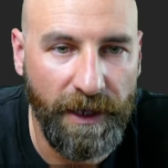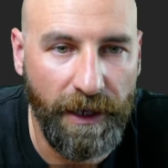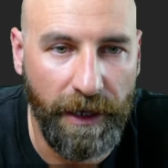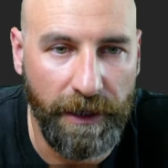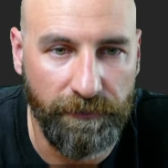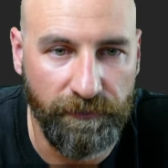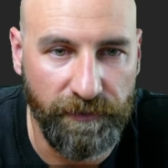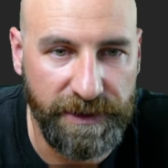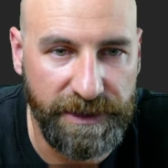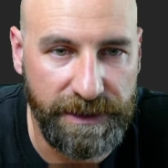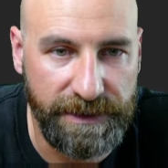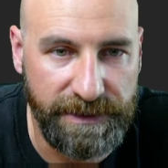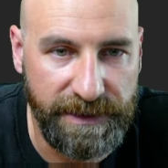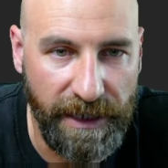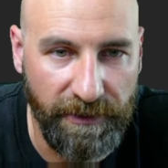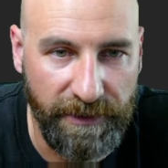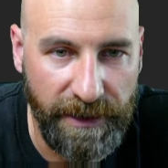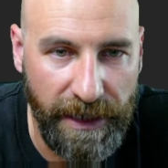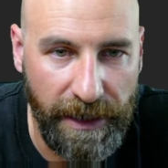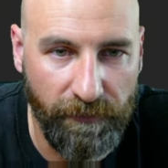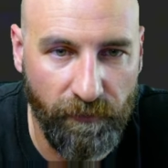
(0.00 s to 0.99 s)
and read this
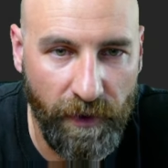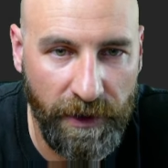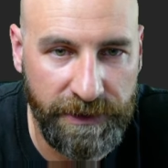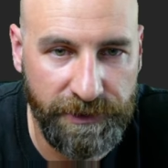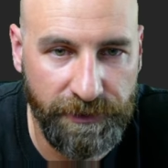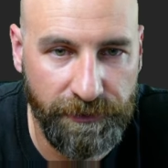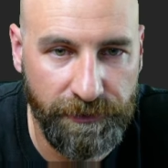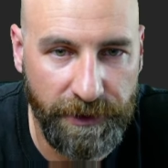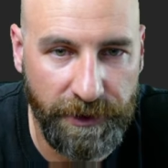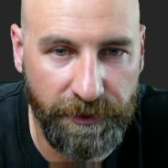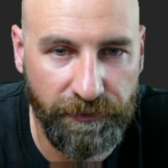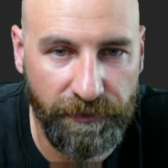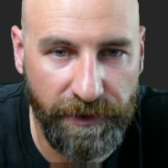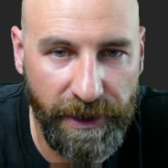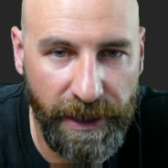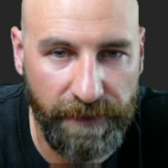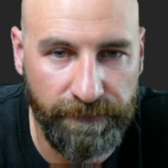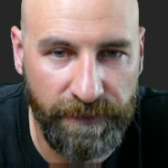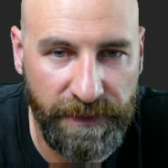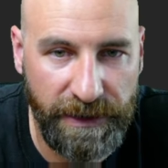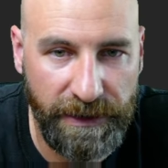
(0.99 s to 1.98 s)
out. I want you to
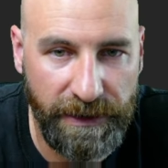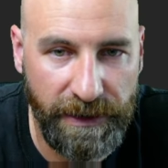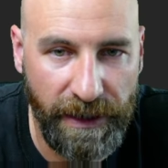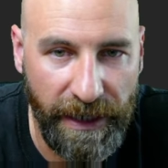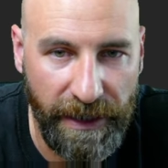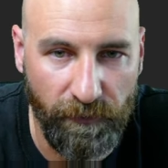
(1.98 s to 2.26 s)
create me